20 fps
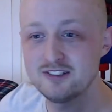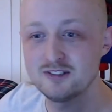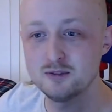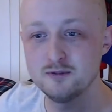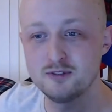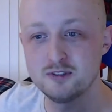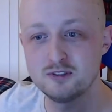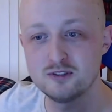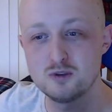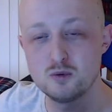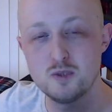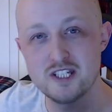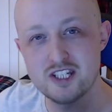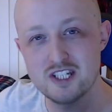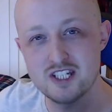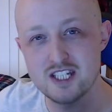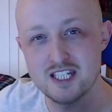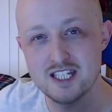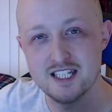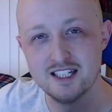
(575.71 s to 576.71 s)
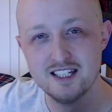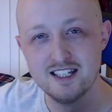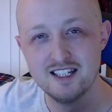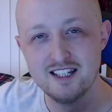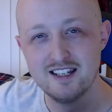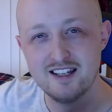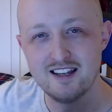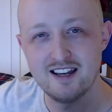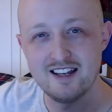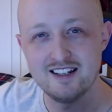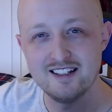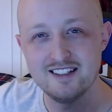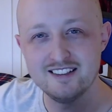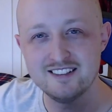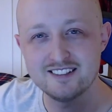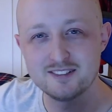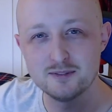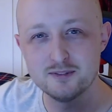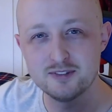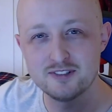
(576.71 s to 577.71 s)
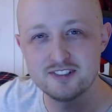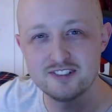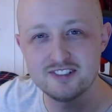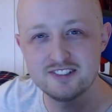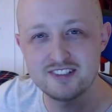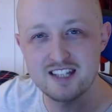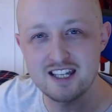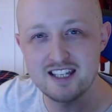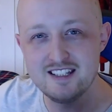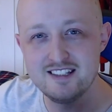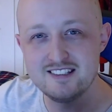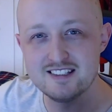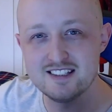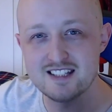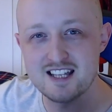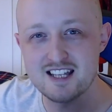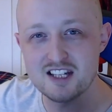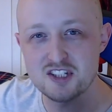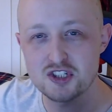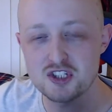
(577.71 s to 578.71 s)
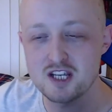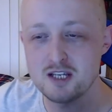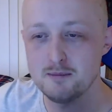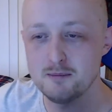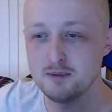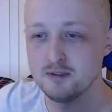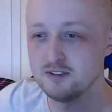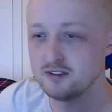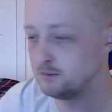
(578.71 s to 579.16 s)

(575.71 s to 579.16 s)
sort of squishy, and it sort of stays in that shape and